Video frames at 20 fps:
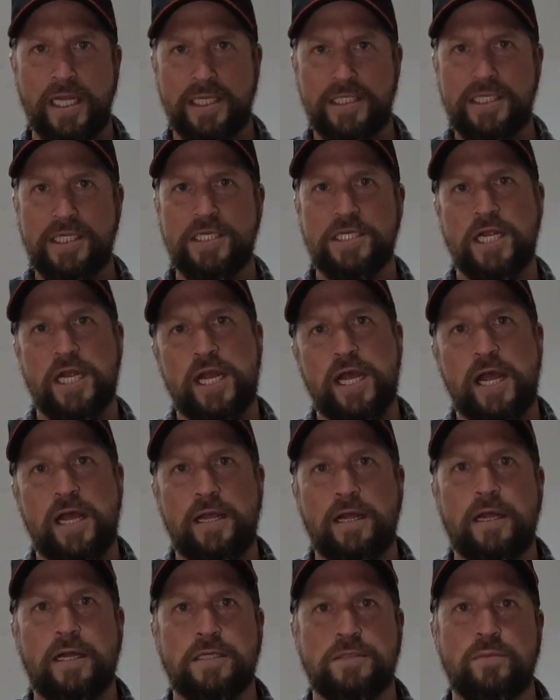DJI
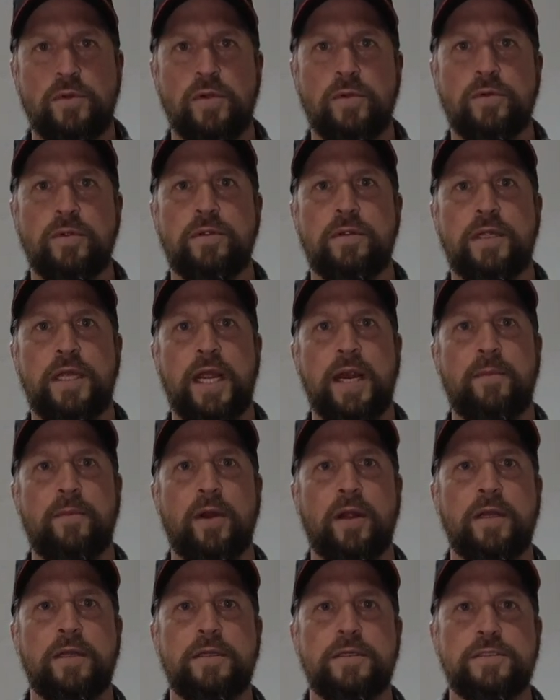Osmo
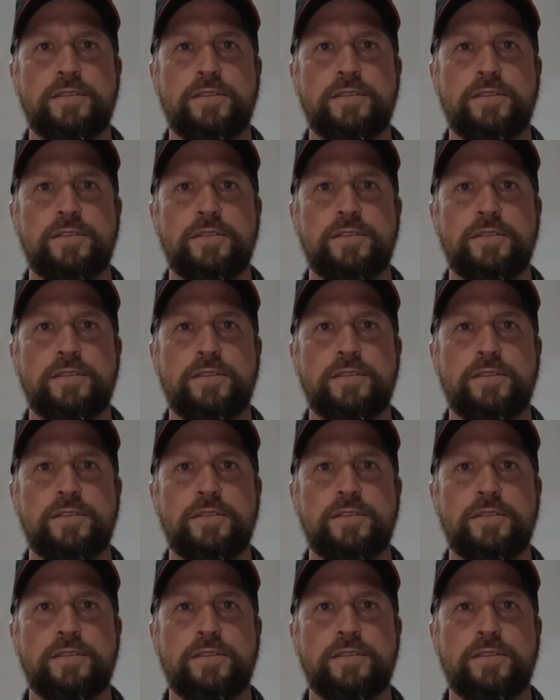camera.